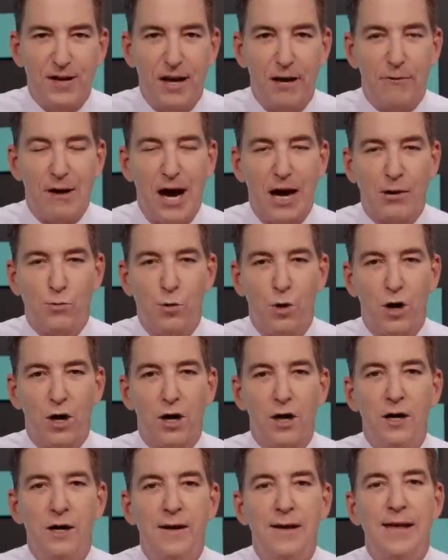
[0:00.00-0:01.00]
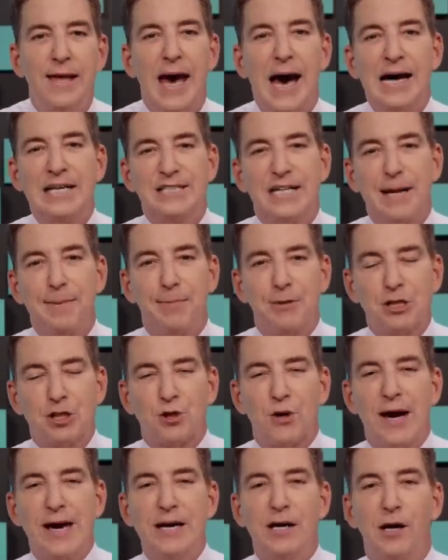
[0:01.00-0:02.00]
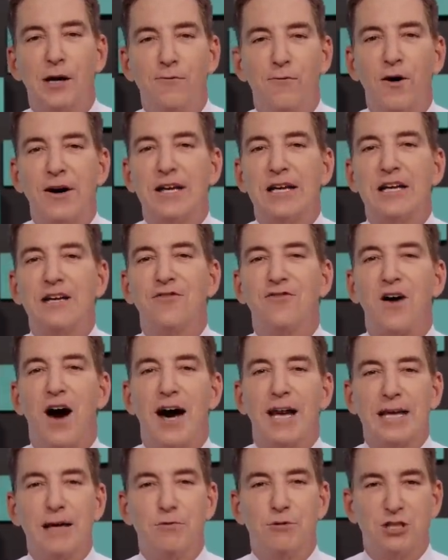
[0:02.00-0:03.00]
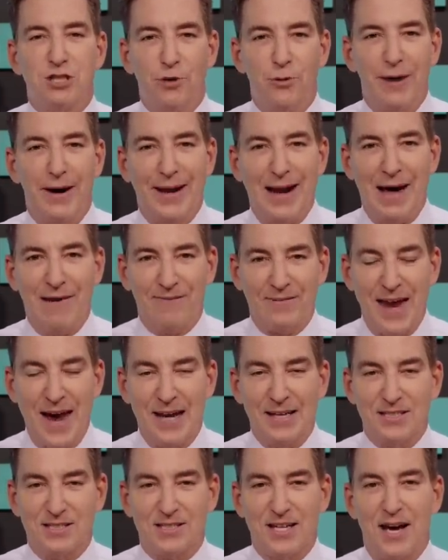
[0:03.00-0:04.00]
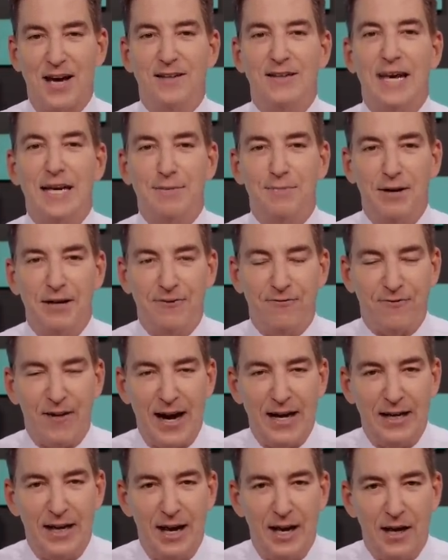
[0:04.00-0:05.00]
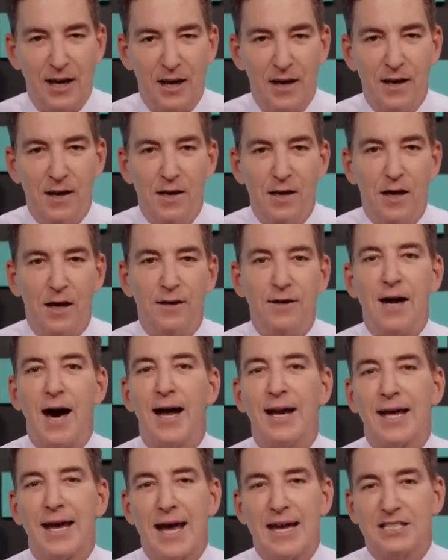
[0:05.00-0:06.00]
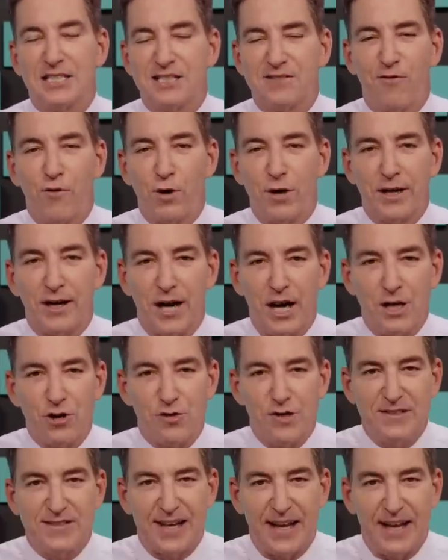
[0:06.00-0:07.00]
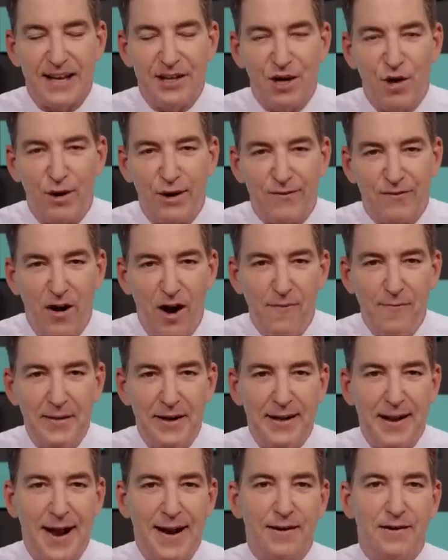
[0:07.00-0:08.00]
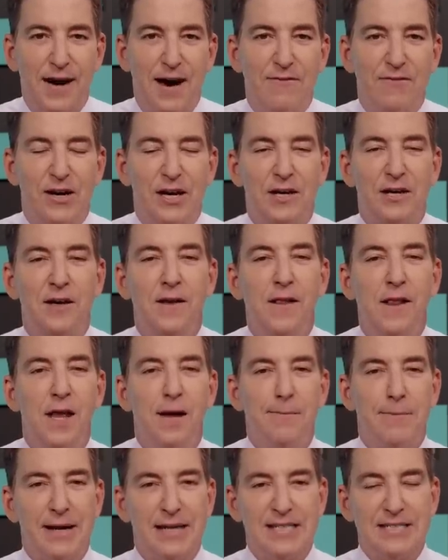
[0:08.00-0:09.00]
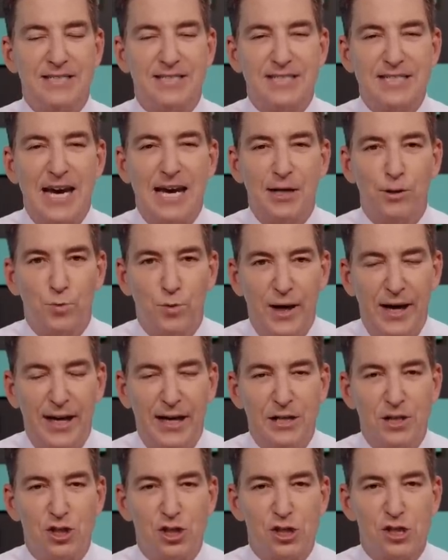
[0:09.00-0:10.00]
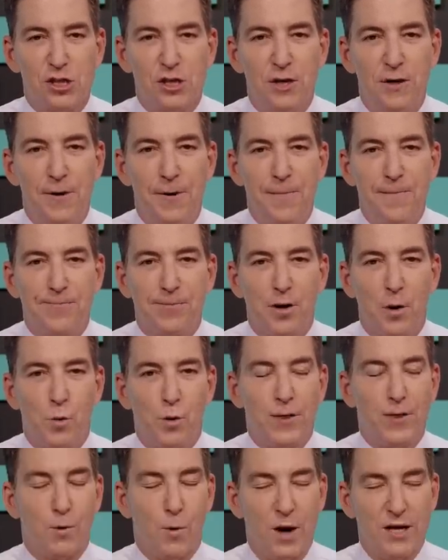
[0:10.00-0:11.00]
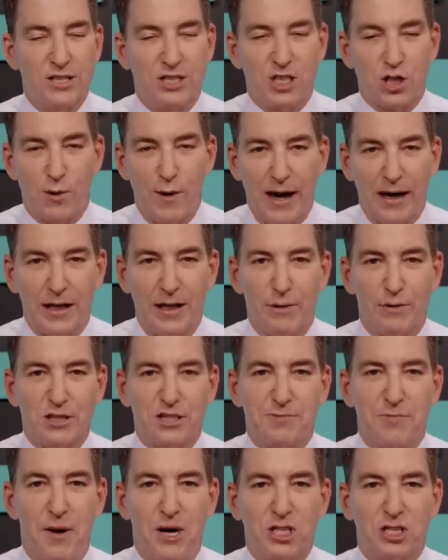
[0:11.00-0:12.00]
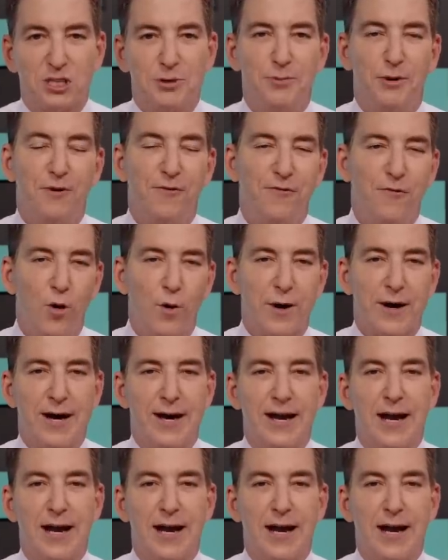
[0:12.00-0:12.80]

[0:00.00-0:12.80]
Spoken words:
Iraq War, as a betrayal of what he thought he was doing in Afghanistan, namely fighting not against foreign countries that had no involvement in 9/11, but instead which were the ones directly responsible for it.